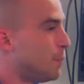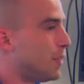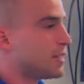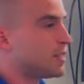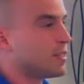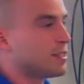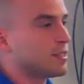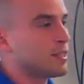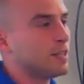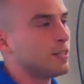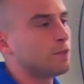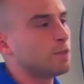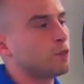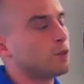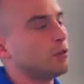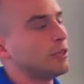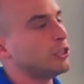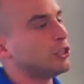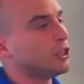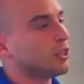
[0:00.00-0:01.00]
businesses, for
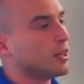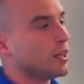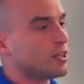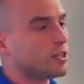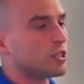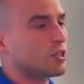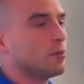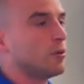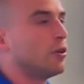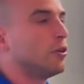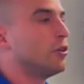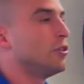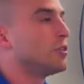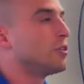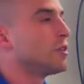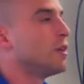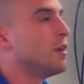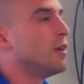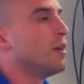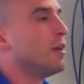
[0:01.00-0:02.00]
reaching
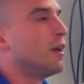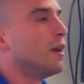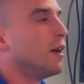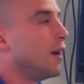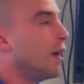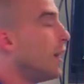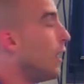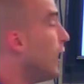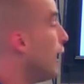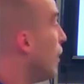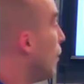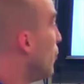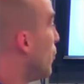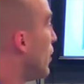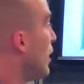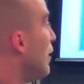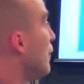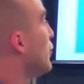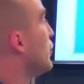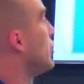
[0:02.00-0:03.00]
customers,
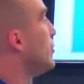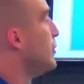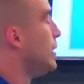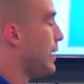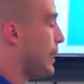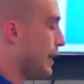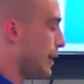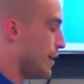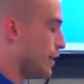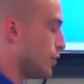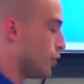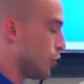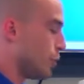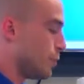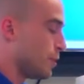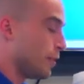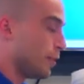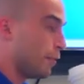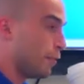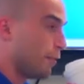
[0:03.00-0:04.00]
whatever you need in
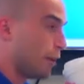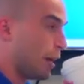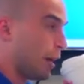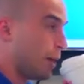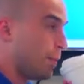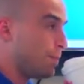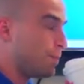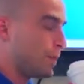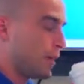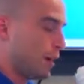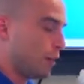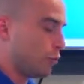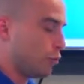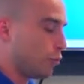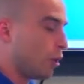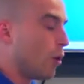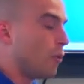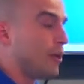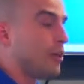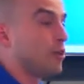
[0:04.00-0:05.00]
terms of
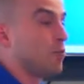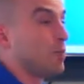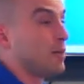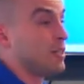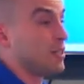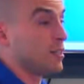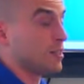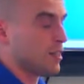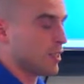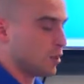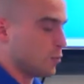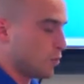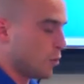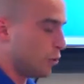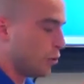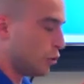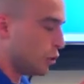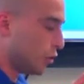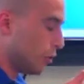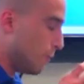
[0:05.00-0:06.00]
growing your business
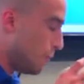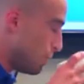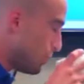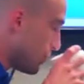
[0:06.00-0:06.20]
exposure.